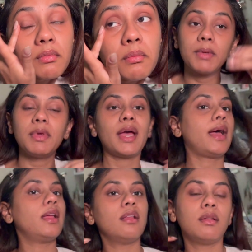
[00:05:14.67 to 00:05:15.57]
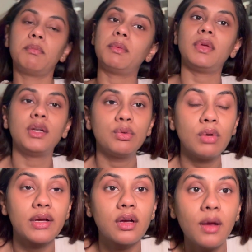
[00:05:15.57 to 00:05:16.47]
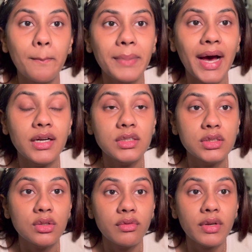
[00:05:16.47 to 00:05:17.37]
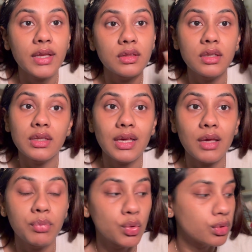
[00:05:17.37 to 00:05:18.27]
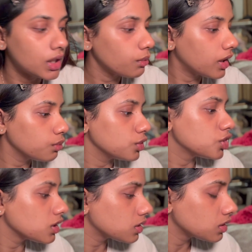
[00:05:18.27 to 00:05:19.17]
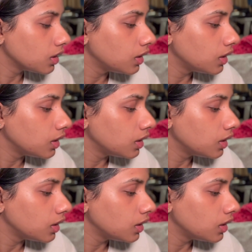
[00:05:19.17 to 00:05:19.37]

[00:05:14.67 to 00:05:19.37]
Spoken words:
Maybe I'll do like a comparison of like the K Beauty one, which is